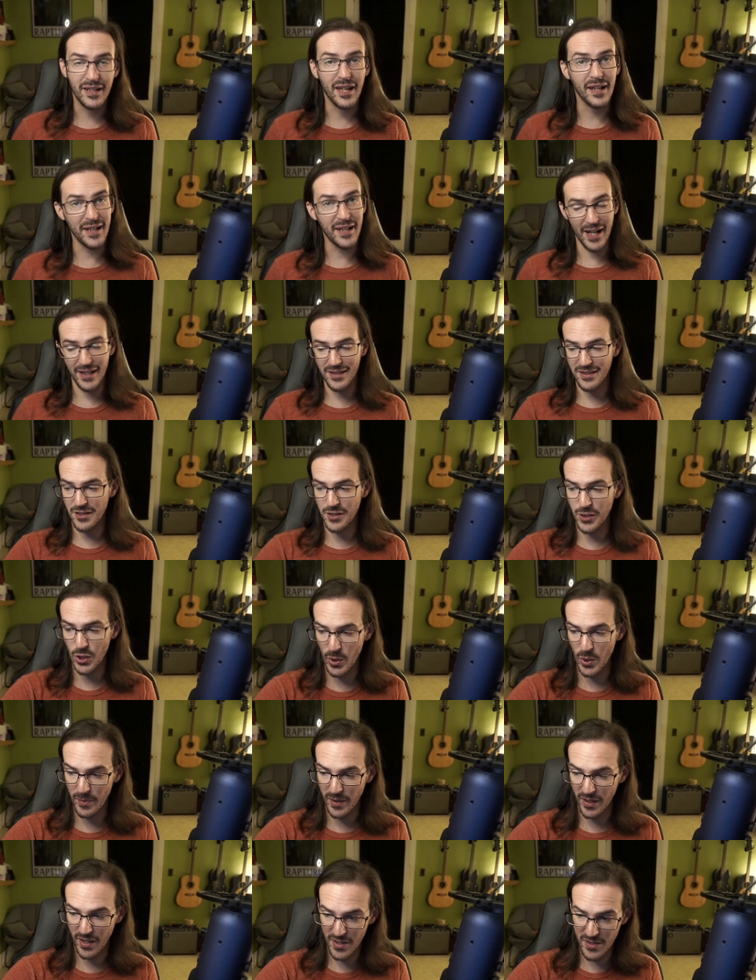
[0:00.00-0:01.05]
connected to
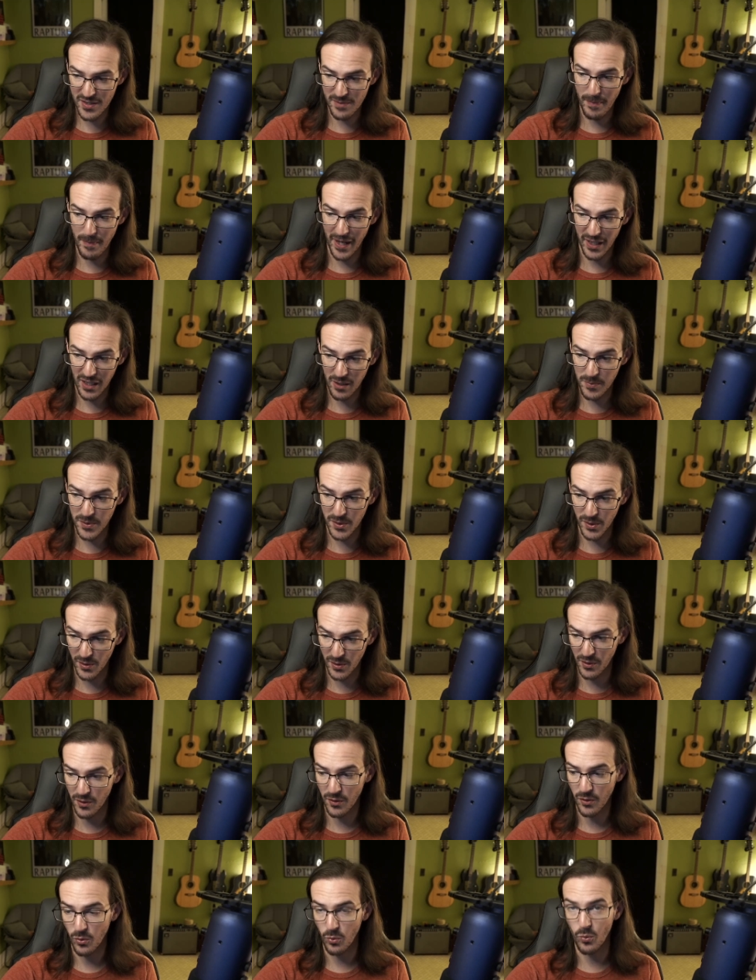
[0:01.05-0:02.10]
it because my
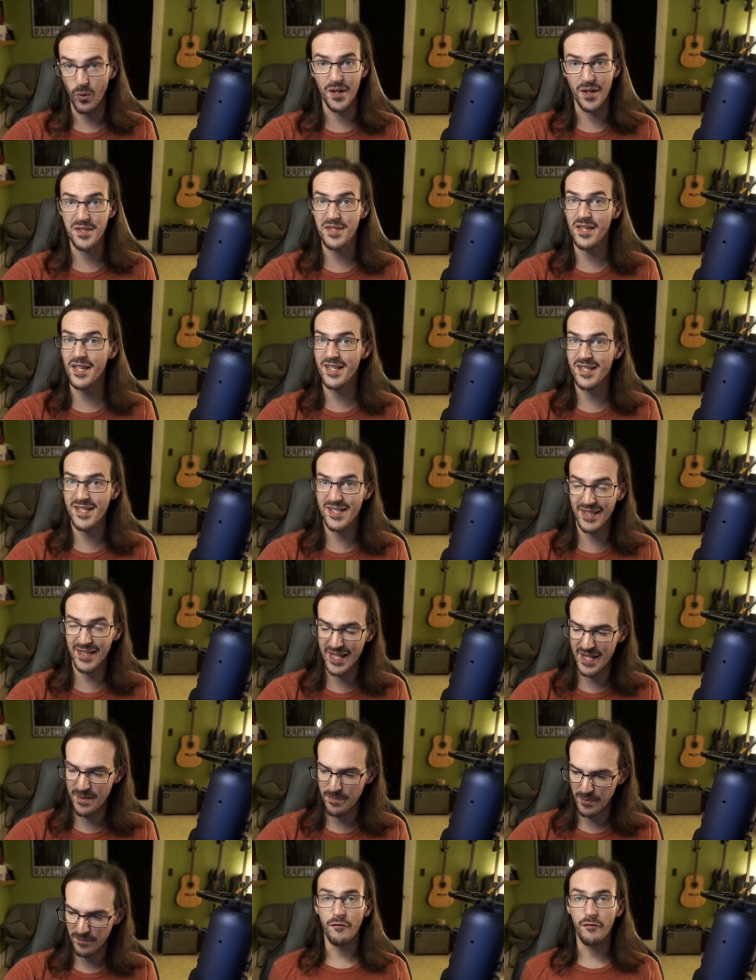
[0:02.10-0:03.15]
computer was
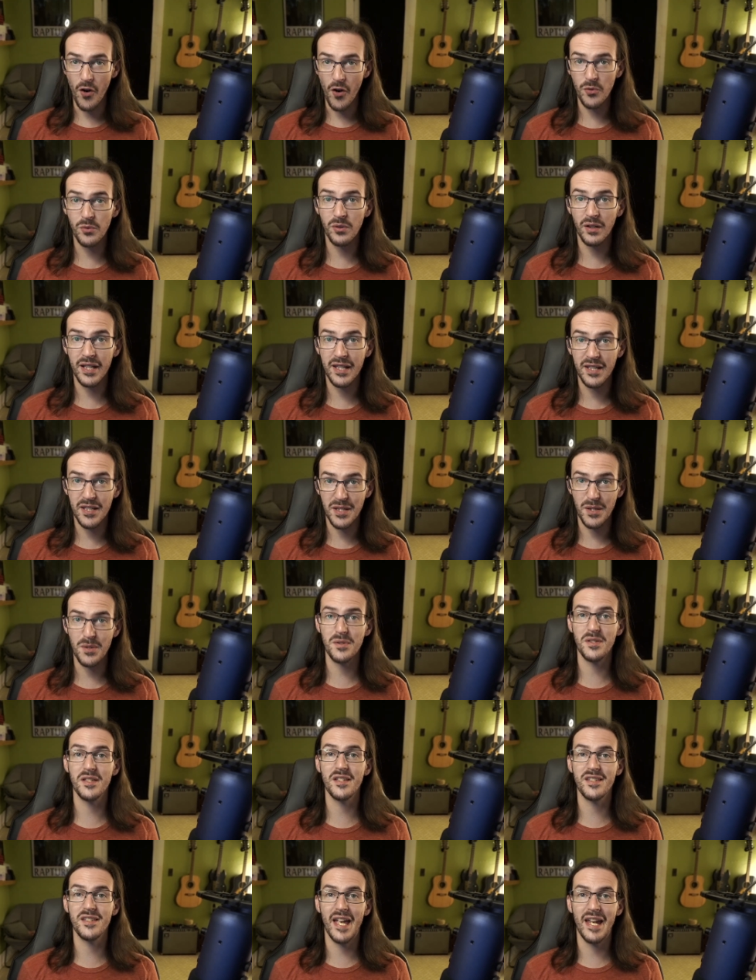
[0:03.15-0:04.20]
asleep. Phone Link
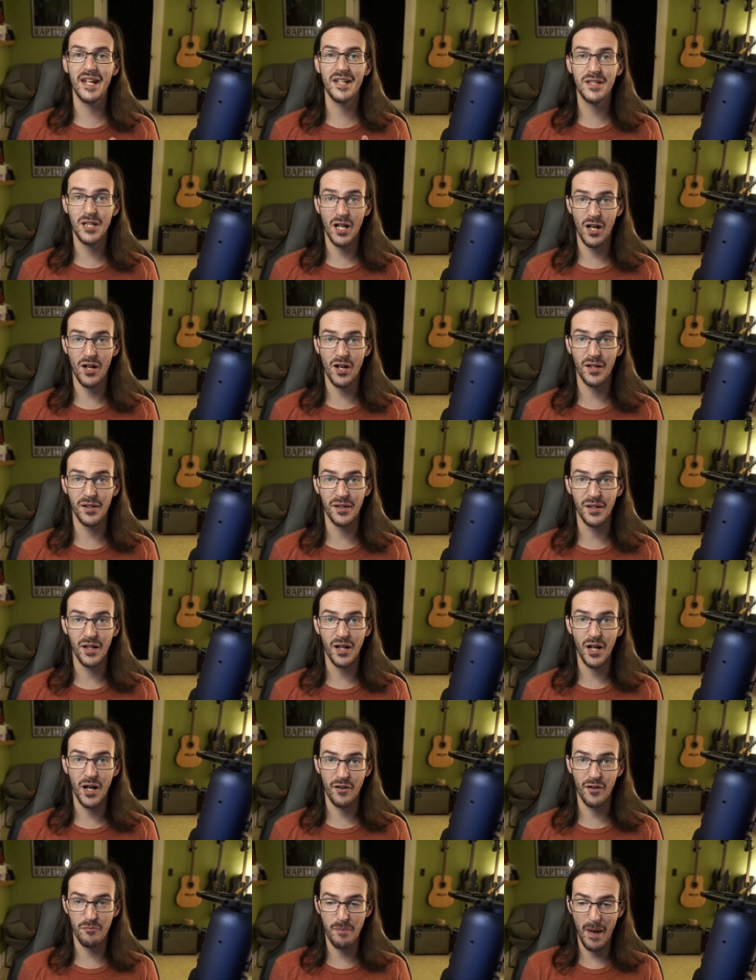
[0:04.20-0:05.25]
uses a ton
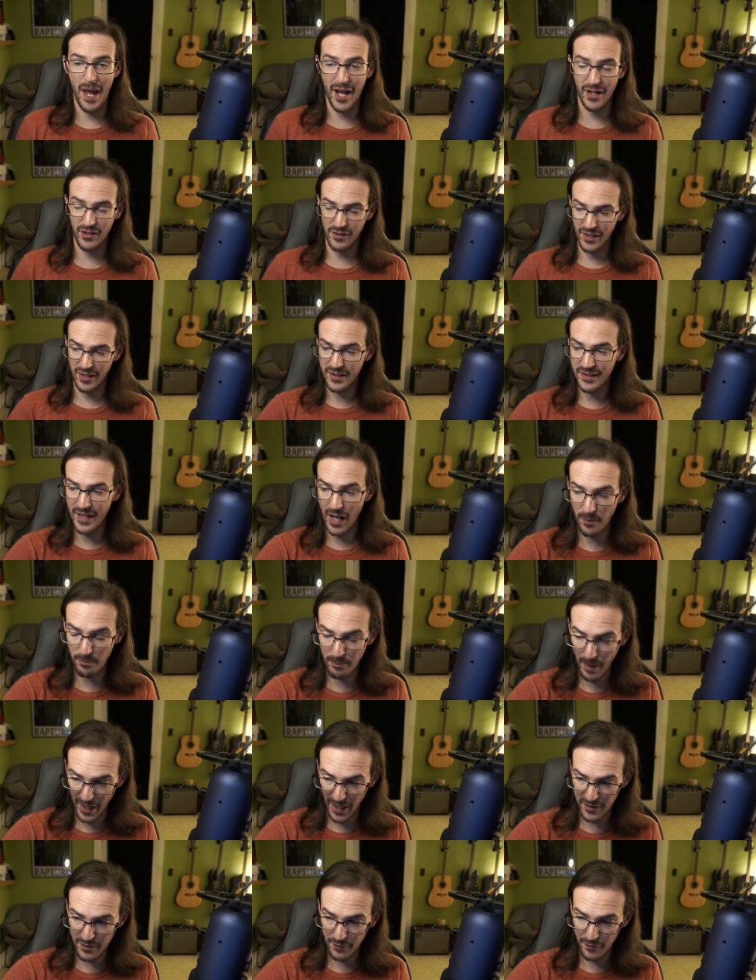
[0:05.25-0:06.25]
of battery. Now, by